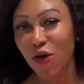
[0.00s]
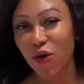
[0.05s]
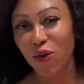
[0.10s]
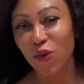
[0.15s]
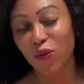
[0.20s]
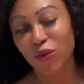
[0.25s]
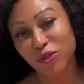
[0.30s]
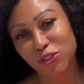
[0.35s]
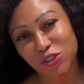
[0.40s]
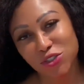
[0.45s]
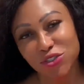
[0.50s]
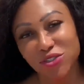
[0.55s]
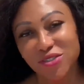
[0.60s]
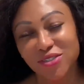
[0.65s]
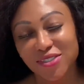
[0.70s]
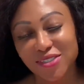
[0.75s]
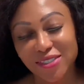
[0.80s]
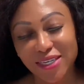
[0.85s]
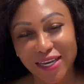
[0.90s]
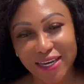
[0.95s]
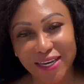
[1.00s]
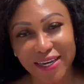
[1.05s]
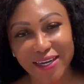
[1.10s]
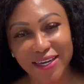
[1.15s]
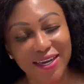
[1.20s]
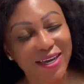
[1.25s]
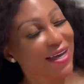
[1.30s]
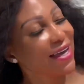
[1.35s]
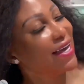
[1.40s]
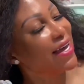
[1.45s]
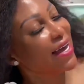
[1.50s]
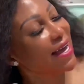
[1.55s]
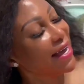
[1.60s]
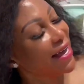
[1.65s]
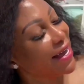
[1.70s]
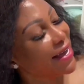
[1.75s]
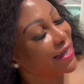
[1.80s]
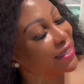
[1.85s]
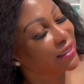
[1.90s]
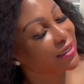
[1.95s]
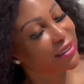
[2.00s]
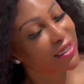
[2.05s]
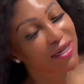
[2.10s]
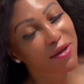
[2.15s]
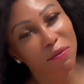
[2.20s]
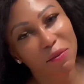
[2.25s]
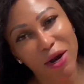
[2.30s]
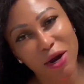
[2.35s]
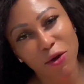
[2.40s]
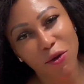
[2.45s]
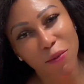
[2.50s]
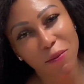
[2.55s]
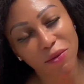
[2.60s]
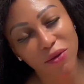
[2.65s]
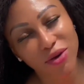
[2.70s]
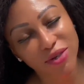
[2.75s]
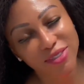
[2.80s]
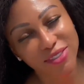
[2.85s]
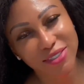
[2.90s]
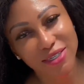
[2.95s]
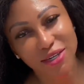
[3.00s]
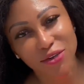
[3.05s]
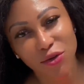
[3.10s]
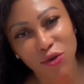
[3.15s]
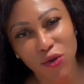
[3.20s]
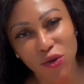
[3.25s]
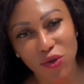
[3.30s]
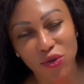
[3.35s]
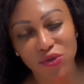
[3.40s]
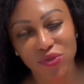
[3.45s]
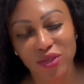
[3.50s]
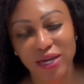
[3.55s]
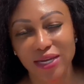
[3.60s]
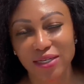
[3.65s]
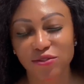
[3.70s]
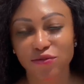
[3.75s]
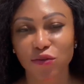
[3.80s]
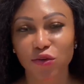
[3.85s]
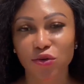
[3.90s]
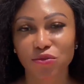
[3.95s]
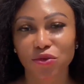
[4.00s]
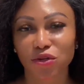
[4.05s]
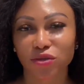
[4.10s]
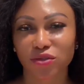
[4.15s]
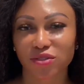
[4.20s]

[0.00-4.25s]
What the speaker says: what you see and my unboxing and all that. Follow me on